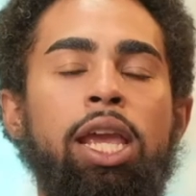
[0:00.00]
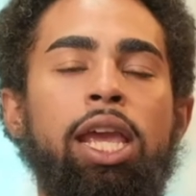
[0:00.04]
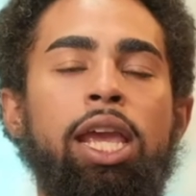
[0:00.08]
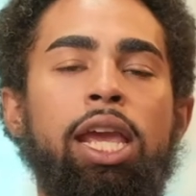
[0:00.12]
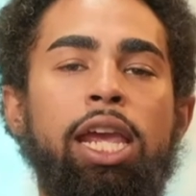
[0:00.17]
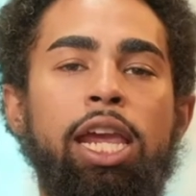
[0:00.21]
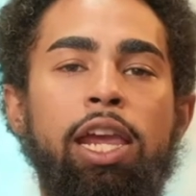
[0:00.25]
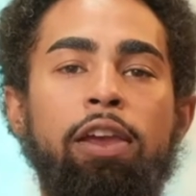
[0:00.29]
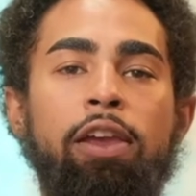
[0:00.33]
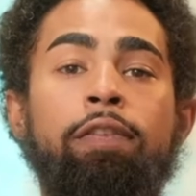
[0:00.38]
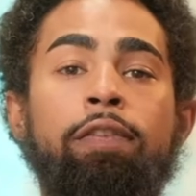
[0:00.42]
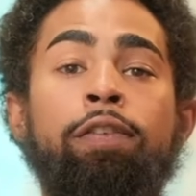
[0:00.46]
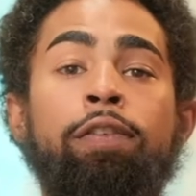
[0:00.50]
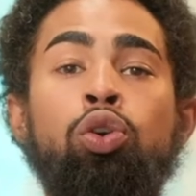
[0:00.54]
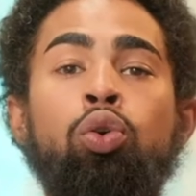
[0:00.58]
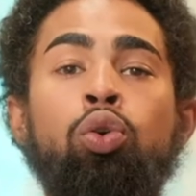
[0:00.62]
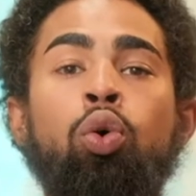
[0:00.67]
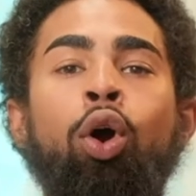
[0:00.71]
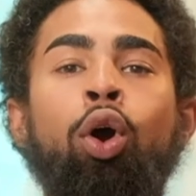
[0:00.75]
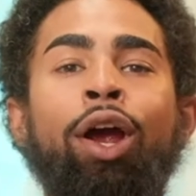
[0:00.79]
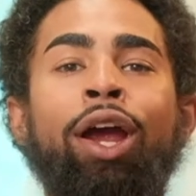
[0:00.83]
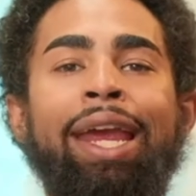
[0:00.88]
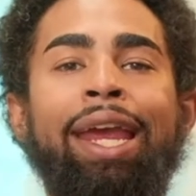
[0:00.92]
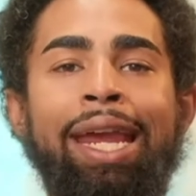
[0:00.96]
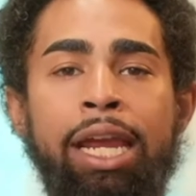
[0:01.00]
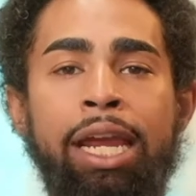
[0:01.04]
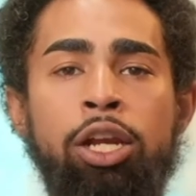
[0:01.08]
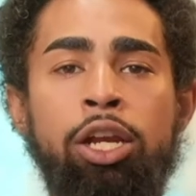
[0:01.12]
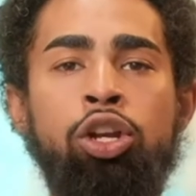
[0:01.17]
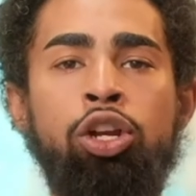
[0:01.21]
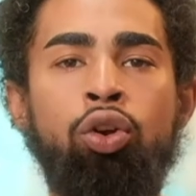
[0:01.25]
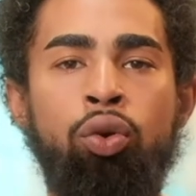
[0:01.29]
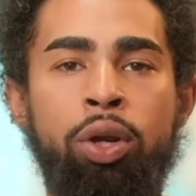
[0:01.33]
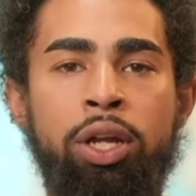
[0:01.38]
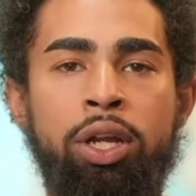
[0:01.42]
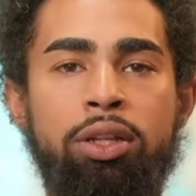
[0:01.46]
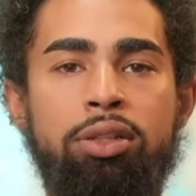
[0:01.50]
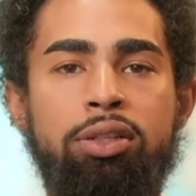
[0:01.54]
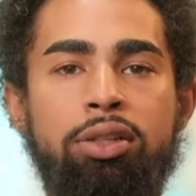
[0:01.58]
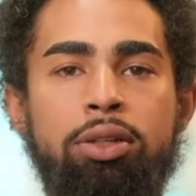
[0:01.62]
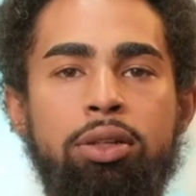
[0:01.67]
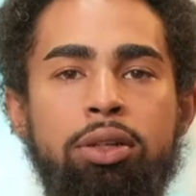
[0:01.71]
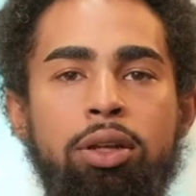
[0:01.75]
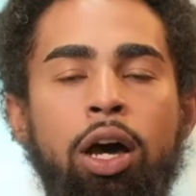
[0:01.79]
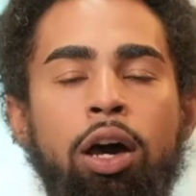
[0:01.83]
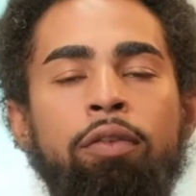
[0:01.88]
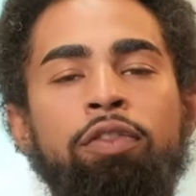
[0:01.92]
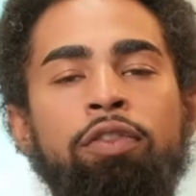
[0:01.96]
If you are ignorant
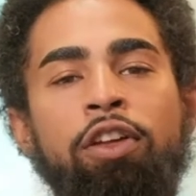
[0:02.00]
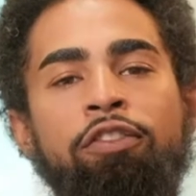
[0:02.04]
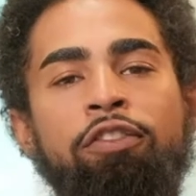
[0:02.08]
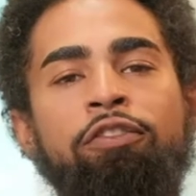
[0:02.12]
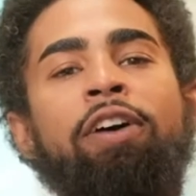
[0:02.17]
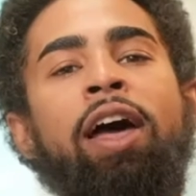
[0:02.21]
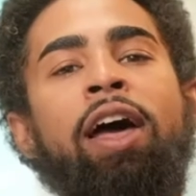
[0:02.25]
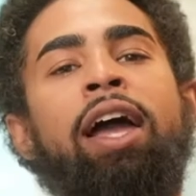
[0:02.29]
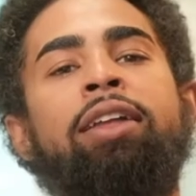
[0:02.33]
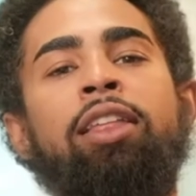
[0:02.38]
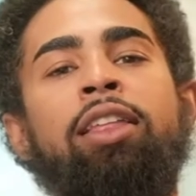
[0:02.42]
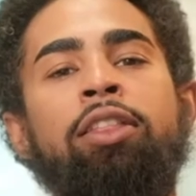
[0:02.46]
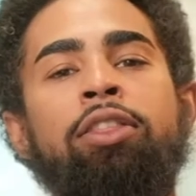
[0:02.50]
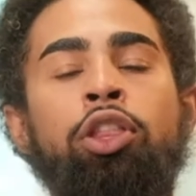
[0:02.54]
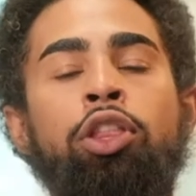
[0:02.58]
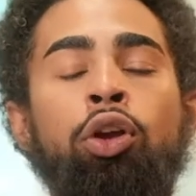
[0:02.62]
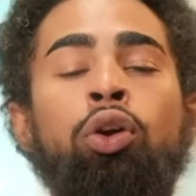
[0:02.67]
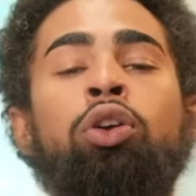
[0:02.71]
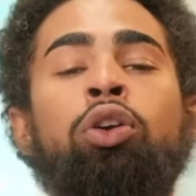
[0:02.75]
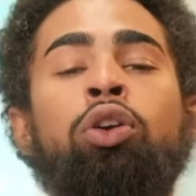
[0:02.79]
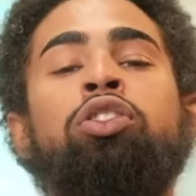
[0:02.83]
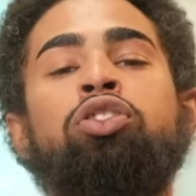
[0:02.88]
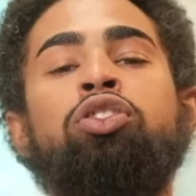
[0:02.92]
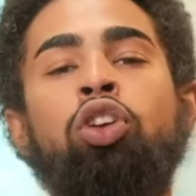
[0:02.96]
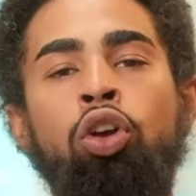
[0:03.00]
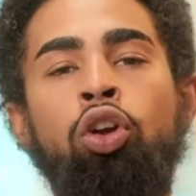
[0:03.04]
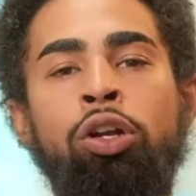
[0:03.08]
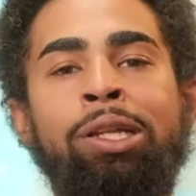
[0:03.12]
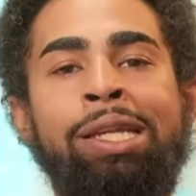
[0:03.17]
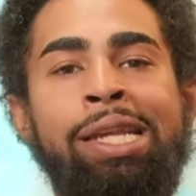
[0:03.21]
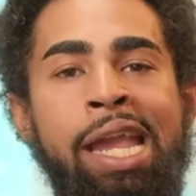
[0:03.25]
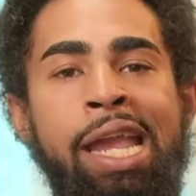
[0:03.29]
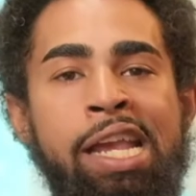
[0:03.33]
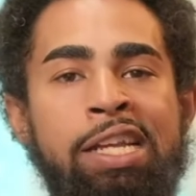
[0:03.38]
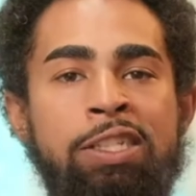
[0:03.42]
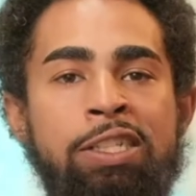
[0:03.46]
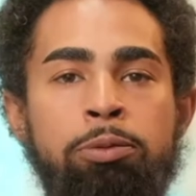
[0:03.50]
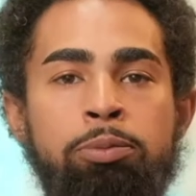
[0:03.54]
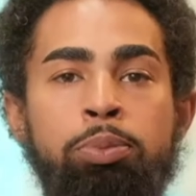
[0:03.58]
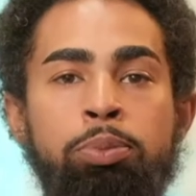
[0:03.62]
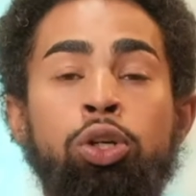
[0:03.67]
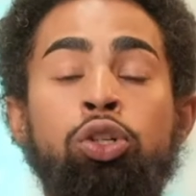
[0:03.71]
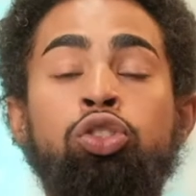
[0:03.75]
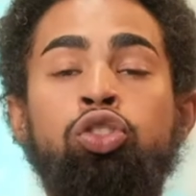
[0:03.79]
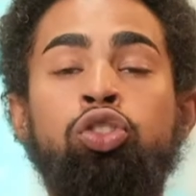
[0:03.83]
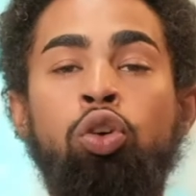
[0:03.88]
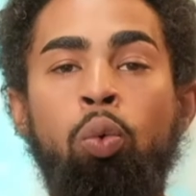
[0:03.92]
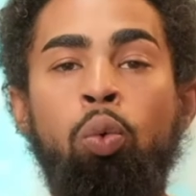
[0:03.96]
of the fact that there is currently a
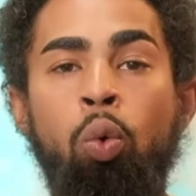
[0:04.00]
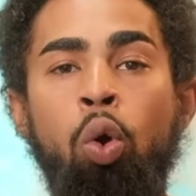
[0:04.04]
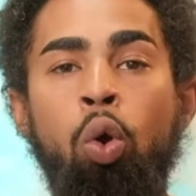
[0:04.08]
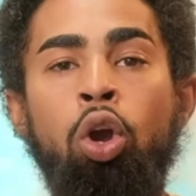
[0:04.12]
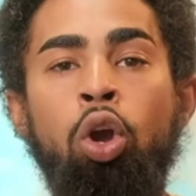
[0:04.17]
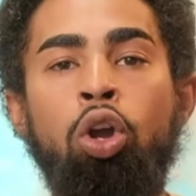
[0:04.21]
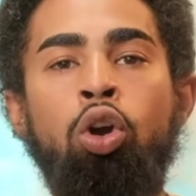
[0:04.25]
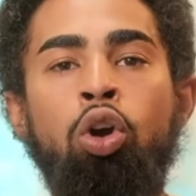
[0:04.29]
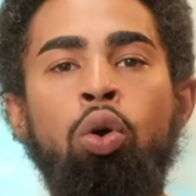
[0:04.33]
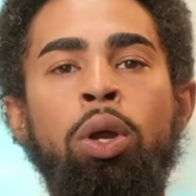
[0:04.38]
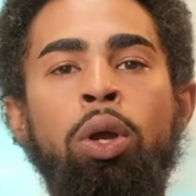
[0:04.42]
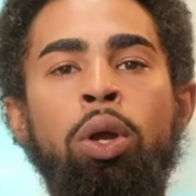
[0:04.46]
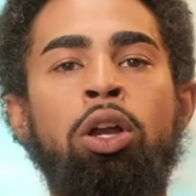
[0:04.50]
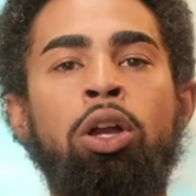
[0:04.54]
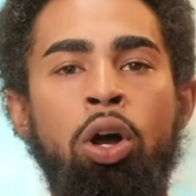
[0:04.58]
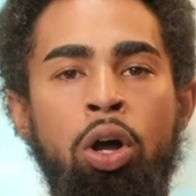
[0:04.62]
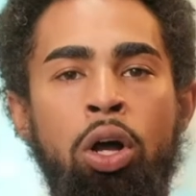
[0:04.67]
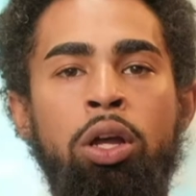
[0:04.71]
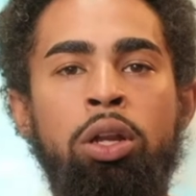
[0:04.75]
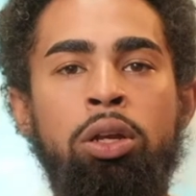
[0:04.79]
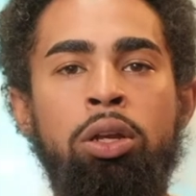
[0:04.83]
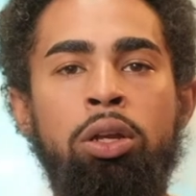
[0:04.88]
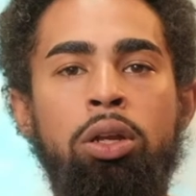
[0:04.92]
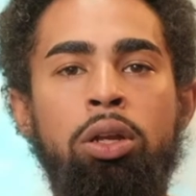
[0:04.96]
spiritual war going on,